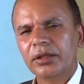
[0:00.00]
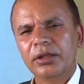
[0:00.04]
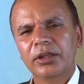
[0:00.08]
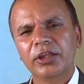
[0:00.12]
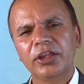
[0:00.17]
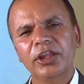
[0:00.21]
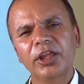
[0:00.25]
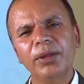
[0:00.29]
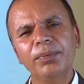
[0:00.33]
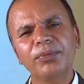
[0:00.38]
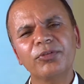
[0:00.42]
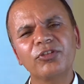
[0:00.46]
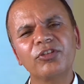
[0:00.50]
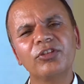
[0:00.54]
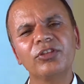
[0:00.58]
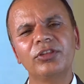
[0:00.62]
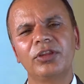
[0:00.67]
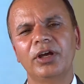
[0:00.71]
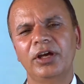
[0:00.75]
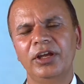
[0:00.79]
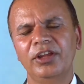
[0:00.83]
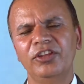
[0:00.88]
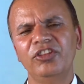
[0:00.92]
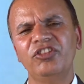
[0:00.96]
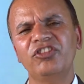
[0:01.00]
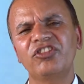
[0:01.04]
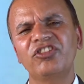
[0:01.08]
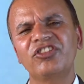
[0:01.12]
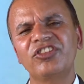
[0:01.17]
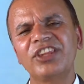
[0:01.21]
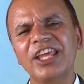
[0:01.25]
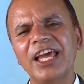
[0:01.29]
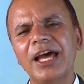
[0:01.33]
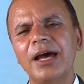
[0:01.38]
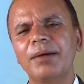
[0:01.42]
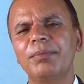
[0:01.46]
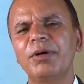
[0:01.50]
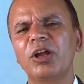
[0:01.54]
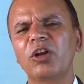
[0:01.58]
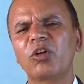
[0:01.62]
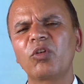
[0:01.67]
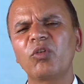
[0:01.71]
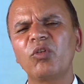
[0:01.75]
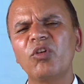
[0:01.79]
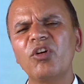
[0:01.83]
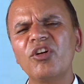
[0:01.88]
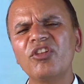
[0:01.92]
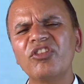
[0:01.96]
gives the stable,
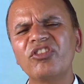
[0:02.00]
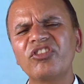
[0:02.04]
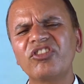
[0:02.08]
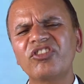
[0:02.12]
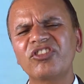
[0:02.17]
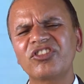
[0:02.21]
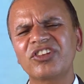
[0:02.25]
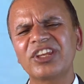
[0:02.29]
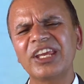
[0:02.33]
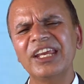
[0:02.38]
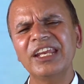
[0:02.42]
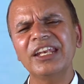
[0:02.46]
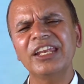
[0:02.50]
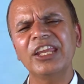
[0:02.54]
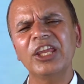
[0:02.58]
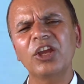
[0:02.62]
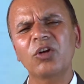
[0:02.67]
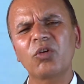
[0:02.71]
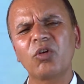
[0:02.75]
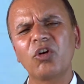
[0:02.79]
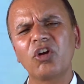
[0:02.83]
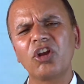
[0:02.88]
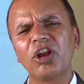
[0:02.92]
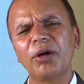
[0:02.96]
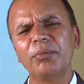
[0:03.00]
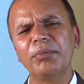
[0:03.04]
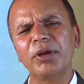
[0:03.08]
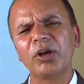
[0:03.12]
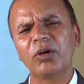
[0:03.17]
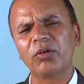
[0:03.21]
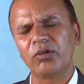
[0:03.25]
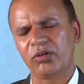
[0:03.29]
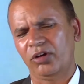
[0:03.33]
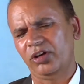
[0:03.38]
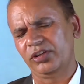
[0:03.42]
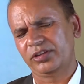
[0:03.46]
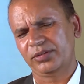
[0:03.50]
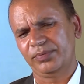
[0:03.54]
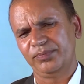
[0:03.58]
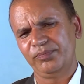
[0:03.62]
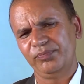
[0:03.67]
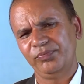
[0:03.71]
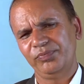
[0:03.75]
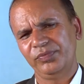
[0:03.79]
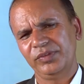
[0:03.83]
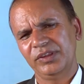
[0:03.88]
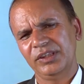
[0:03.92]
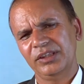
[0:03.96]
constant economic growth,
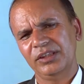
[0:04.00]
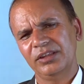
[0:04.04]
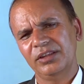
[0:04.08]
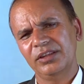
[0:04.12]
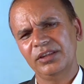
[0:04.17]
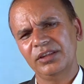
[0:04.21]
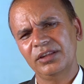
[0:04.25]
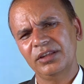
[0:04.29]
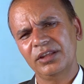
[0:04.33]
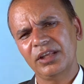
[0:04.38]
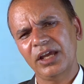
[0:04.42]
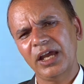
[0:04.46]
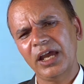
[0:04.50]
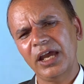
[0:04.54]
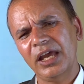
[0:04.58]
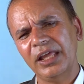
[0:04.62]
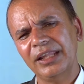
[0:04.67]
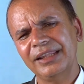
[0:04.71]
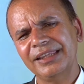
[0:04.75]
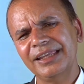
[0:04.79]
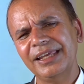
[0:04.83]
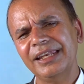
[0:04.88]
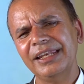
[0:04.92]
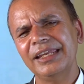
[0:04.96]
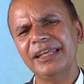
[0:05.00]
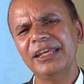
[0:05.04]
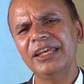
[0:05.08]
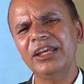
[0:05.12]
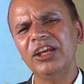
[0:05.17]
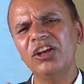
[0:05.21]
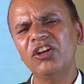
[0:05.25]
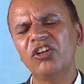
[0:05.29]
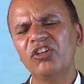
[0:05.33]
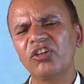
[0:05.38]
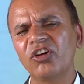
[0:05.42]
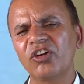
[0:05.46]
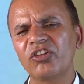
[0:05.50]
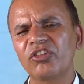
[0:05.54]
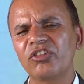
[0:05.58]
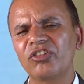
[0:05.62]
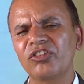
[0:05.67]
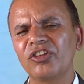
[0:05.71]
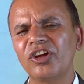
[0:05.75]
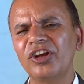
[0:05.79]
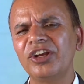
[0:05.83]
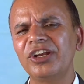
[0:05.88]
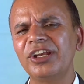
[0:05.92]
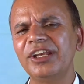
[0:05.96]
and then it does
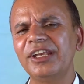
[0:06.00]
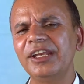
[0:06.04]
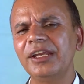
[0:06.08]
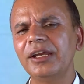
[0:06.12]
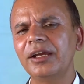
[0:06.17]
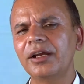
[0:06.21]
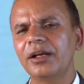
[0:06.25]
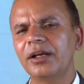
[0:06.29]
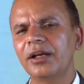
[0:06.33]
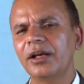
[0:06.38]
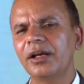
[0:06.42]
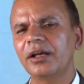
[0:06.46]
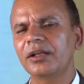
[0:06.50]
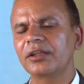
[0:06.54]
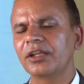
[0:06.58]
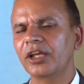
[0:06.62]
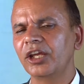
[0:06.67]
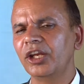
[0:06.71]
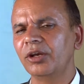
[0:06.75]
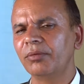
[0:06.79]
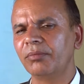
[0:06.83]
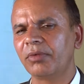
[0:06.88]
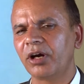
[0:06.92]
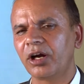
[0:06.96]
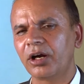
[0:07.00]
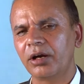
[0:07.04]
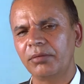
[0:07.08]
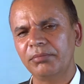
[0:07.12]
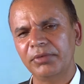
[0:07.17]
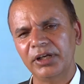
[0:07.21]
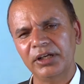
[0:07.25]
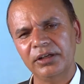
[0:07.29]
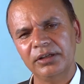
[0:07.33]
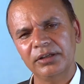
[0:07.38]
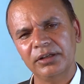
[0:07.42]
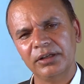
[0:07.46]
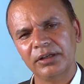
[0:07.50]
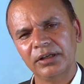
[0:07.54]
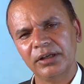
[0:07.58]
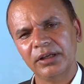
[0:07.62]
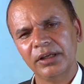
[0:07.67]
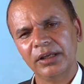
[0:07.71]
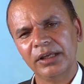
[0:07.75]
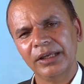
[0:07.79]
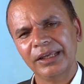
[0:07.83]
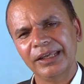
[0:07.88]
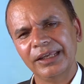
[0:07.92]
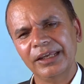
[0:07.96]
not degrade the environment,
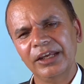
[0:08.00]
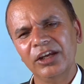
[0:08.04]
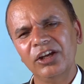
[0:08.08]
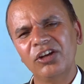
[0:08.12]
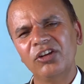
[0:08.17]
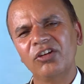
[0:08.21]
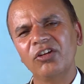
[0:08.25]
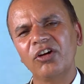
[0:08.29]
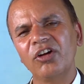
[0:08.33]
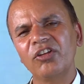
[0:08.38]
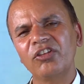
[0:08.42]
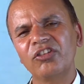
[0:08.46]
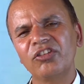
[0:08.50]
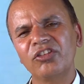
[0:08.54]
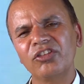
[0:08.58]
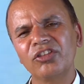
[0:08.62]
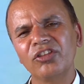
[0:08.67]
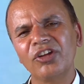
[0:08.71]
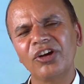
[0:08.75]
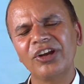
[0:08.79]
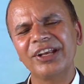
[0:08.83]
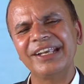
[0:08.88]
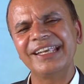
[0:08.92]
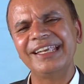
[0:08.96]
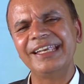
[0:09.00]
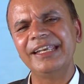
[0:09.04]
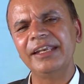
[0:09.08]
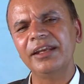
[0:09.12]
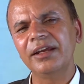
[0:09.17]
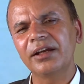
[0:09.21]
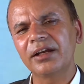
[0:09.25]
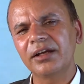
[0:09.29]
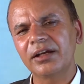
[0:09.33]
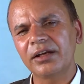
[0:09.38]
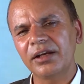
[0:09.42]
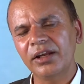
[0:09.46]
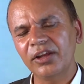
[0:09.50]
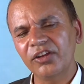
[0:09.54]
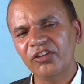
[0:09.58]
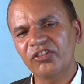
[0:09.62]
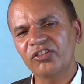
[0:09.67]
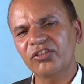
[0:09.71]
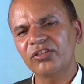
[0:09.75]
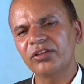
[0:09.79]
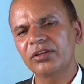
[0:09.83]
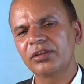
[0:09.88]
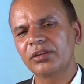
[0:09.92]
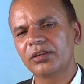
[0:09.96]
it does not
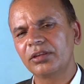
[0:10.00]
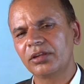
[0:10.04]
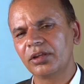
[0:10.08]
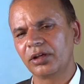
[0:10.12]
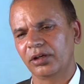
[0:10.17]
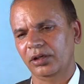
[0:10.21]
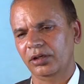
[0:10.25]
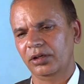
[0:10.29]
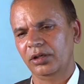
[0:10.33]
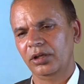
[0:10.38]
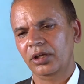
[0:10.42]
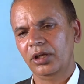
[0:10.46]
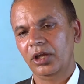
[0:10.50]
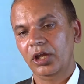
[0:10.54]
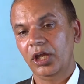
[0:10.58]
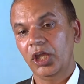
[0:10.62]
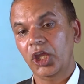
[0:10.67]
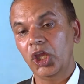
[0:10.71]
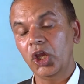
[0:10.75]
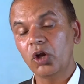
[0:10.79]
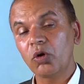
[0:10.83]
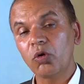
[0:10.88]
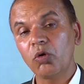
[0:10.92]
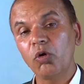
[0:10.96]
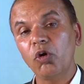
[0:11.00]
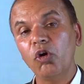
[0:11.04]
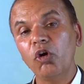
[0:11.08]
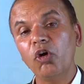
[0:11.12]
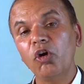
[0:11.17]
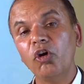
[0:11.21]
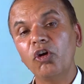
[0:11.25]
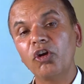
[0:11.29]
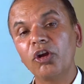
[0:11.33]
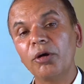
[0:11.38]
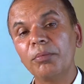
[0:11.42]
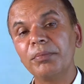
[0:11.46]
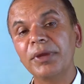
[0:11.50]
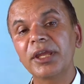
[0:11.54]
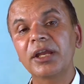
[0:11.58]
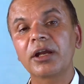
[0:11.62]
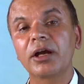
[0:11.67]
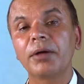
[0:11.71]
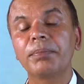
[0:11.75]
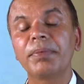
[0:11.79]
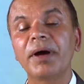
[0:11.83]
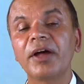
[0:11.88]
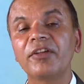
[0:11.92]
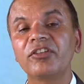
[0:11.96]
decrease the economic
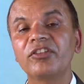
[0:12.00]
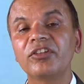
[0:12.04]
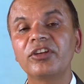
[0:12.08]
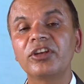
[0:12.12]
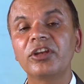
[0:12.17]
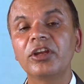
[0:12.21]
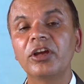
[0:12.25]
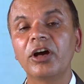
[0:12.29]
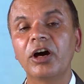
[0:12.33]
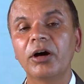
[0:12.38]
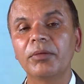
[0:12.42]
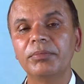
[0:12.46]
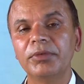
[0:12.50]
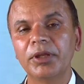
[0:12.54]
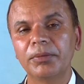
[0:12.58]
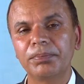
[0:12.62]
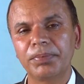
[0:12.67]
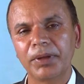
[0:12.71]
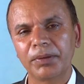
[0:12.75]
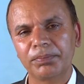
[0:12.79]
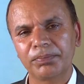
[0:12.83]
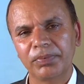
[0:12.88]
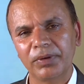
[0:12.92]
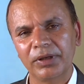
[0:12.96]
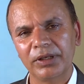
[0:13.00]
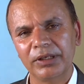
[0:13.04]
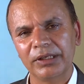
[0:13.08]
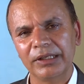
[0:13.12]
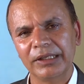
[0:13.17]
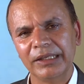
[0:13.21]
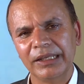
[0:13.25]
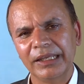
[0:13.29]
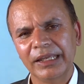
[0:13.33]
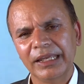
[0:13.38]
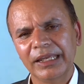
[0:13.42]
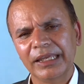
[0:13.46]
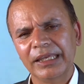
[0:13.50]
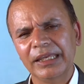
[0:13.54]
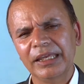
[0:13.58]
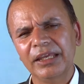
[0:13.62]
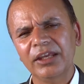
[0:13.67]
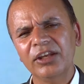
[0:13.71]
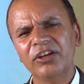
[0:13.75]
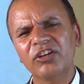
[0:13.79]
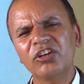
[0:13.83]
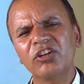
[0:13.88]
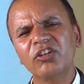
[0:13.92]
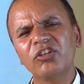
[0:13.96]
capacity of the people,
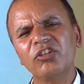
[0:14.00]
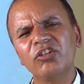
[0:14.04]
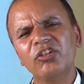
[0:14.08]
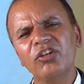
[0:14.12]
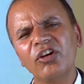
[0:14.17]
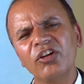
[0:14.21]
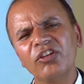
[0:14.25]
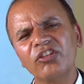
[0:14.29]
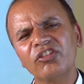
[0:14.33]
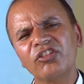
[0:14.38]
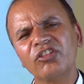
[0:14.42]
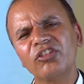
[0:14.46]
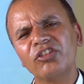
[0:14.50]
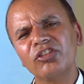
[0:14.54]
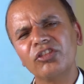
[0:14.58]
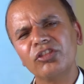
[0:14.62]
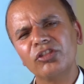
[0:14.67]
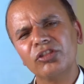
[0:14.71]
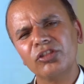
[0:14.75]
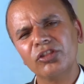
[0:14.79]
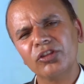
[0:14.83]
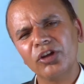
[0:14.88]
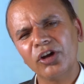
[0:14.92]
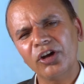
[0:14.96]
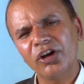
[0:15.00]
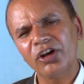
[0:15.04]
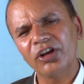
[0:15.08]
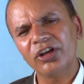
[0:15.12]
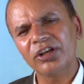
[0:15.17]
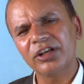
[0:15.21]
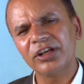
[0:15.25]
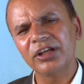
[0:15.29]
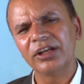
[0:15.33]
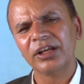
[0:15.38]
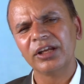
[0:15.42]
it does not